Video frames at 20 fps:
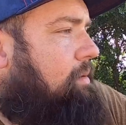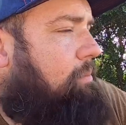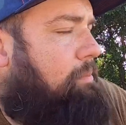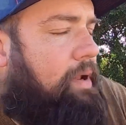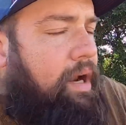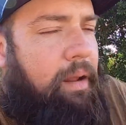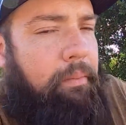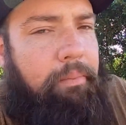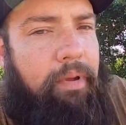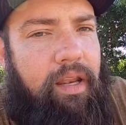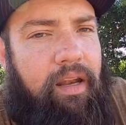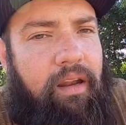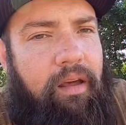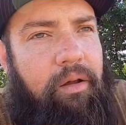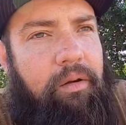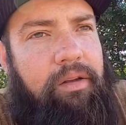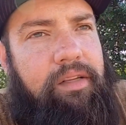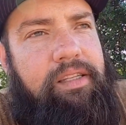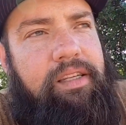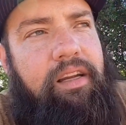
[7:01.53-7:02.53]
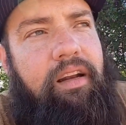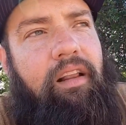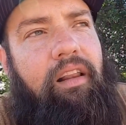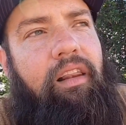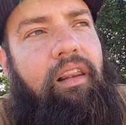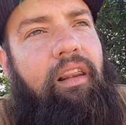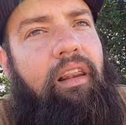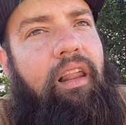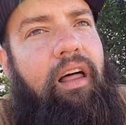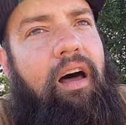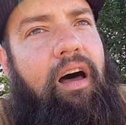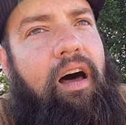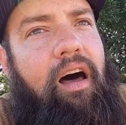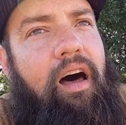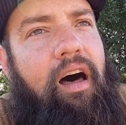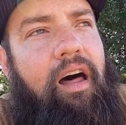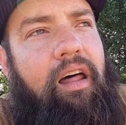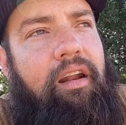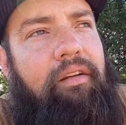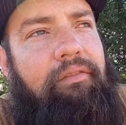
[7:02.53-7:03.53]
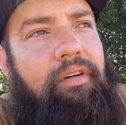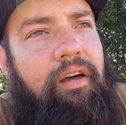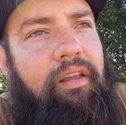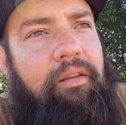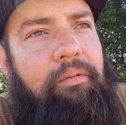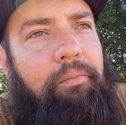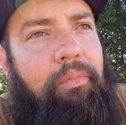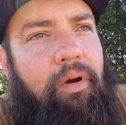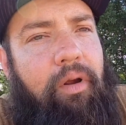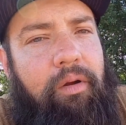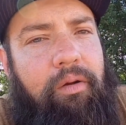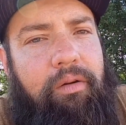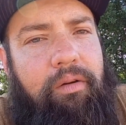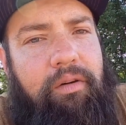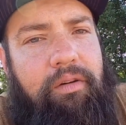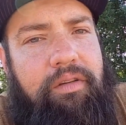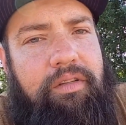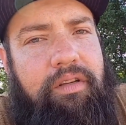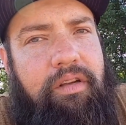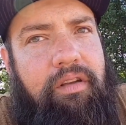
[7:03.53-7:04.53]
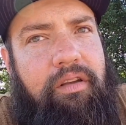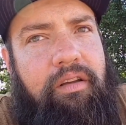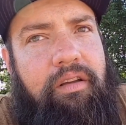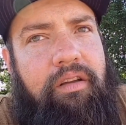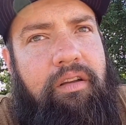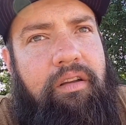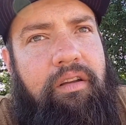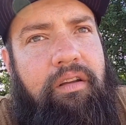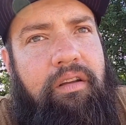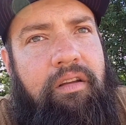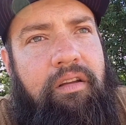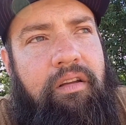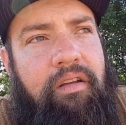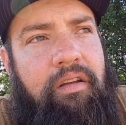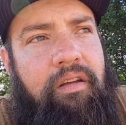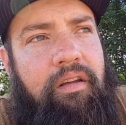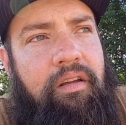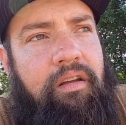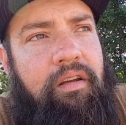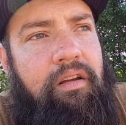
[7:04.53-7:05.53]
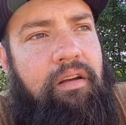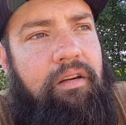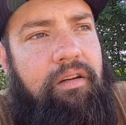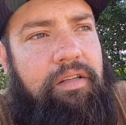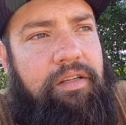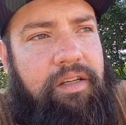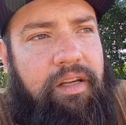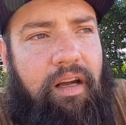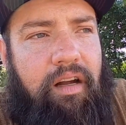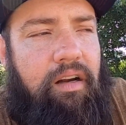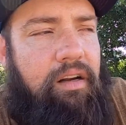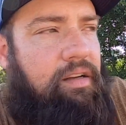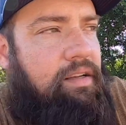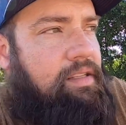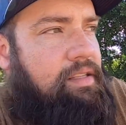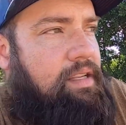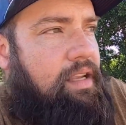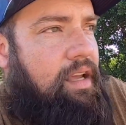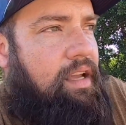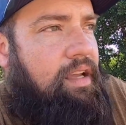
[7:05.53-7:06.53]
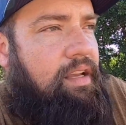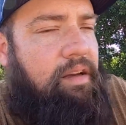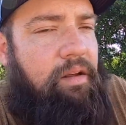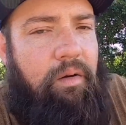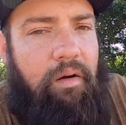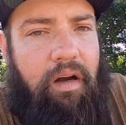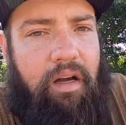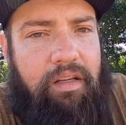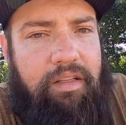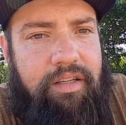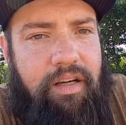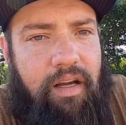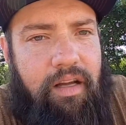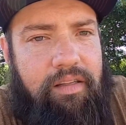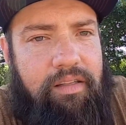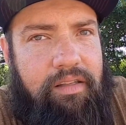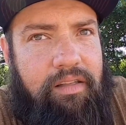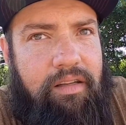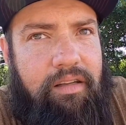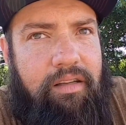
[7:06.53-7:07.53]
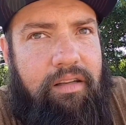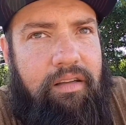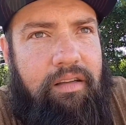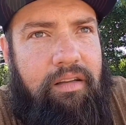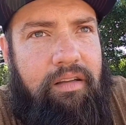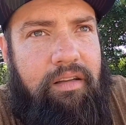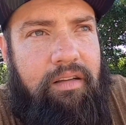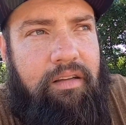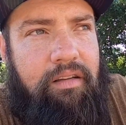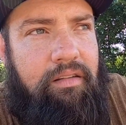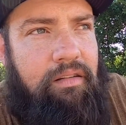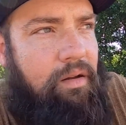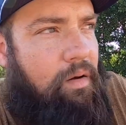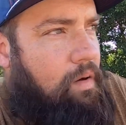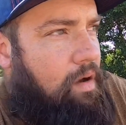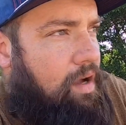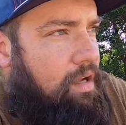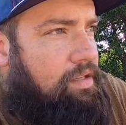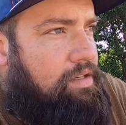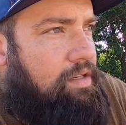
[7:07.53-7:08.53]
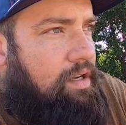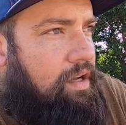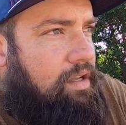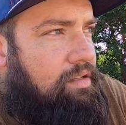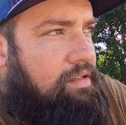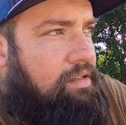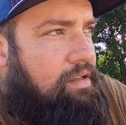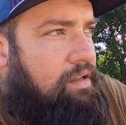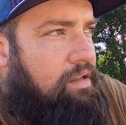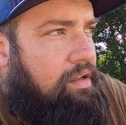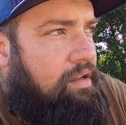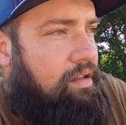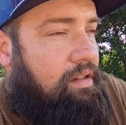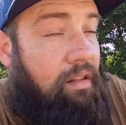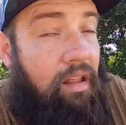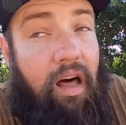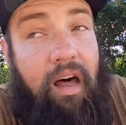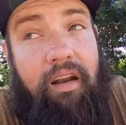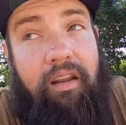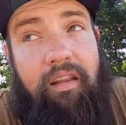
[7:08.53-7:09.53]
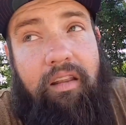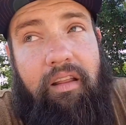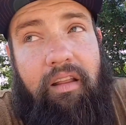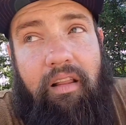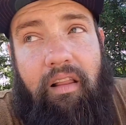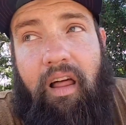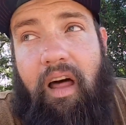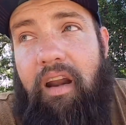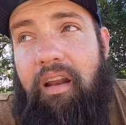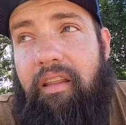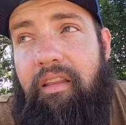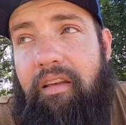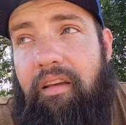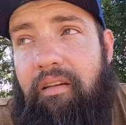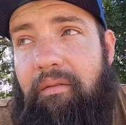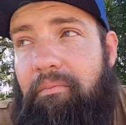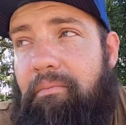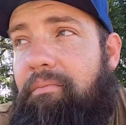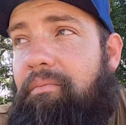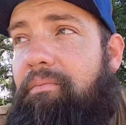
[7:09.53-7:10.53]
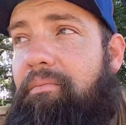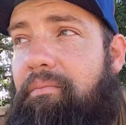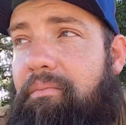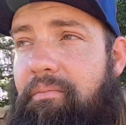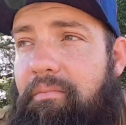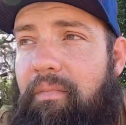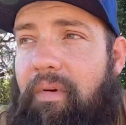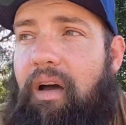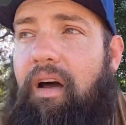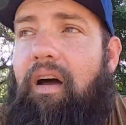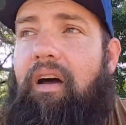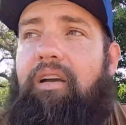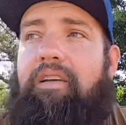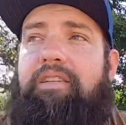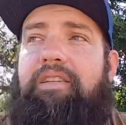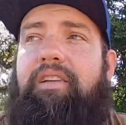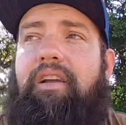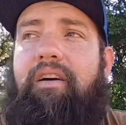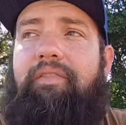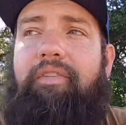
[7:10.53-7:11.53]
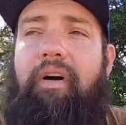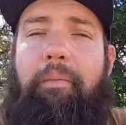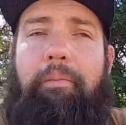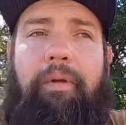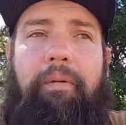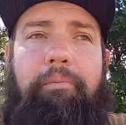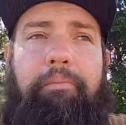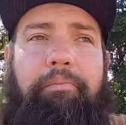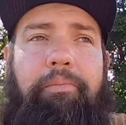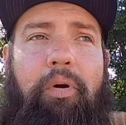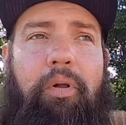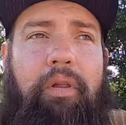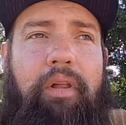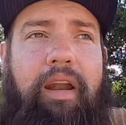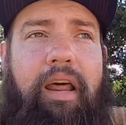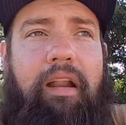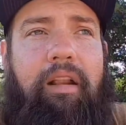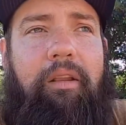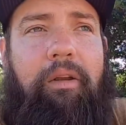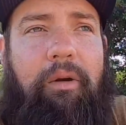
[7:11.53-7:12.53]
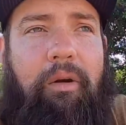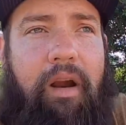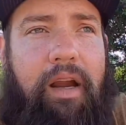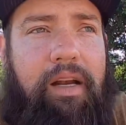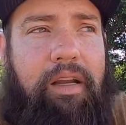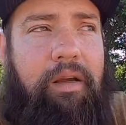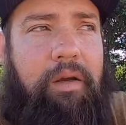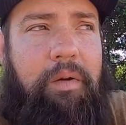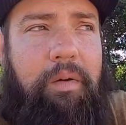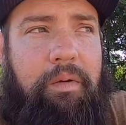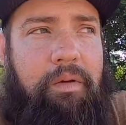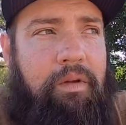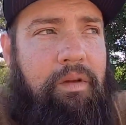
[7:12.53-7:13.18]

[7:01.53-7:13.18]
but I've been noticing a lot of other brokers are starting to say no hot shots. No hot shots. A lot of the stuff I've been pulling out of Laredo,